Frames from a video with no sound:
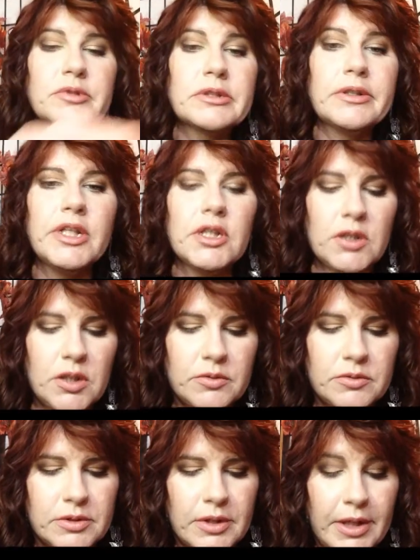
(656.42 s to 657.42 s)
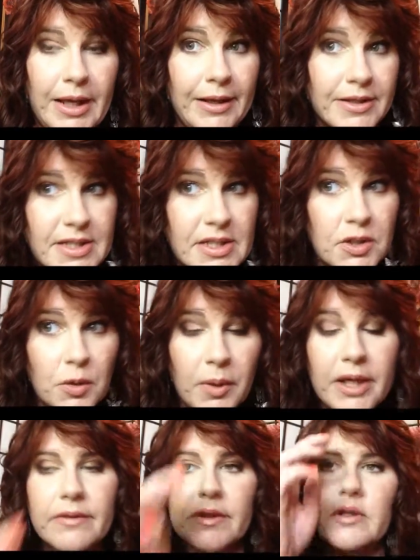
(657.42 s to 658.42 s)
sorry, hands in your
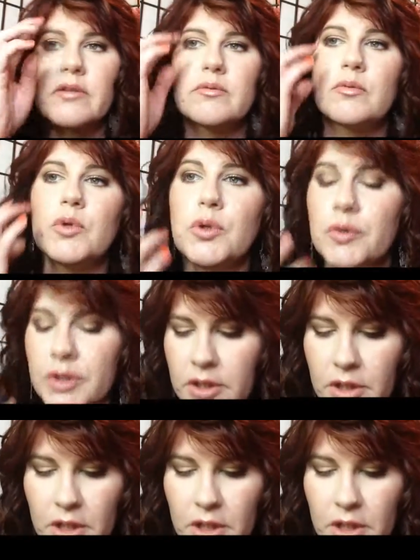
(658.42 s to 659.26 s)
way there, rude.